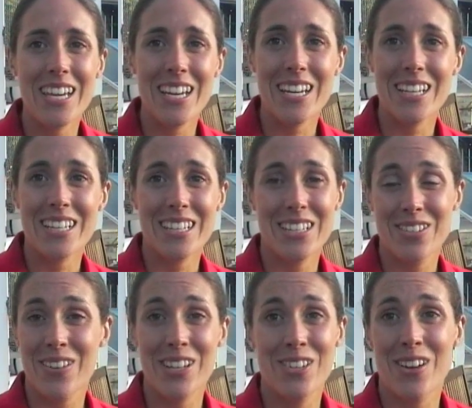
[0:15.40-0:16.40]
Yeah,
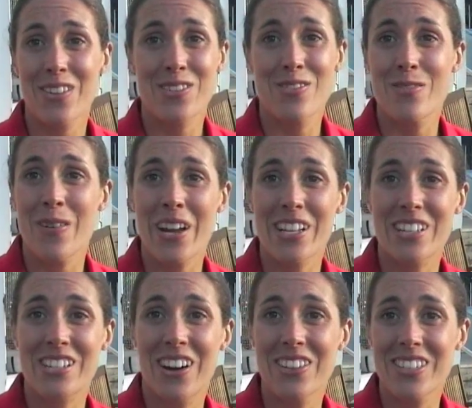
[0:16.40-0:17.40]
2012's on my mind
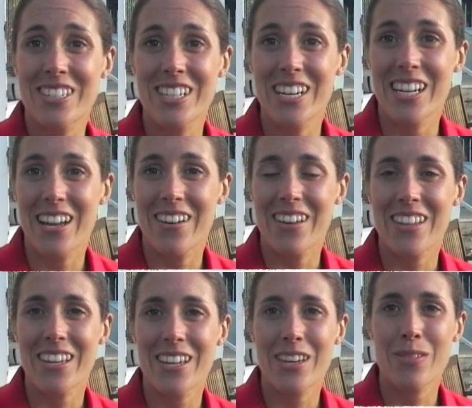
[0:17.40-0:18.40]
constantly now. I
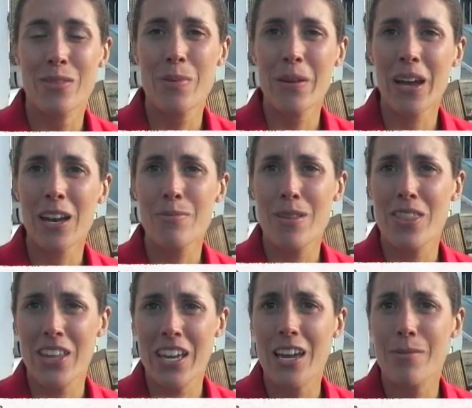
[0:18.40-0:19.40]
think we've been
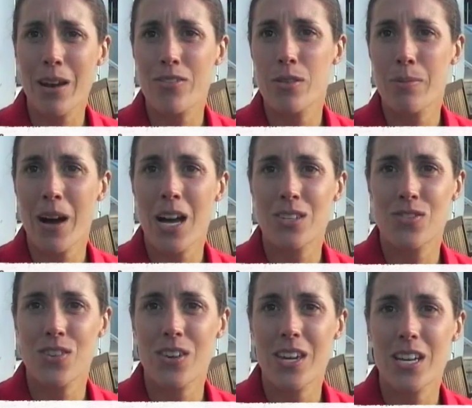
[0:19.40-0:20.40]
thinking about it for the past
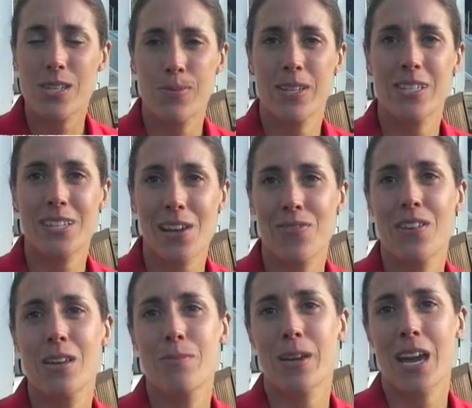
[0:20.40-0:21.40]
few years, but it's
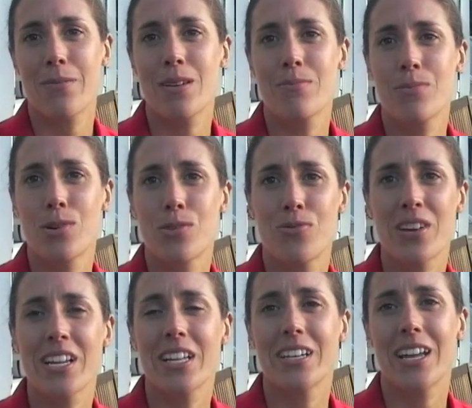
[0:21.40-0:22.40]
definitely becoming more
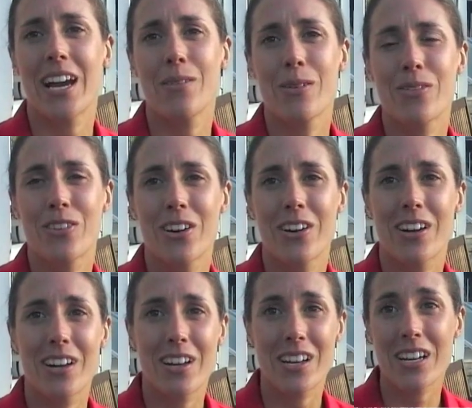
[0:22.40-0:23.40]
real now. We're
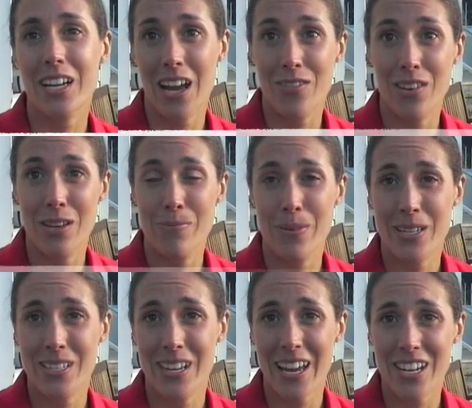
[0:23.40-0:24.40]
going to have Olympic
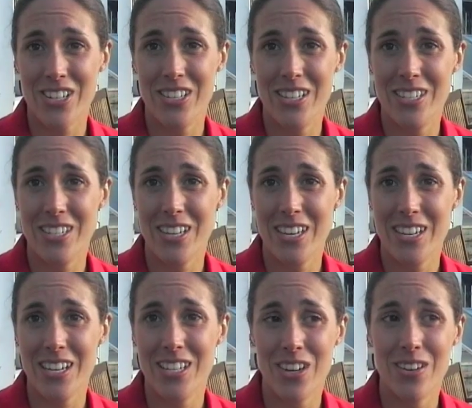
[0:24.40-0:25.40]
selection this
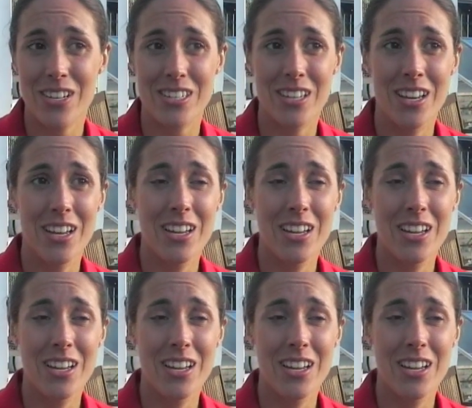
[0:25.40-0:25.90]
year, so it's